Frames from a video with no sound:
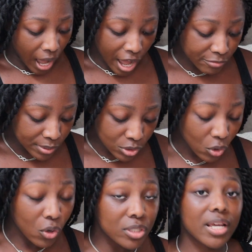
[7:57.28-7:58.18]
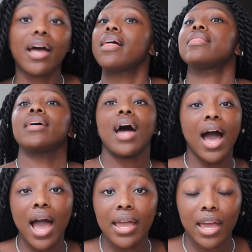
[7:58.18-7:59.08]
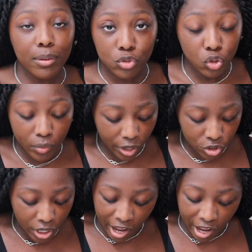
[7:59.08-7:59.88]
I've been told that I am too much.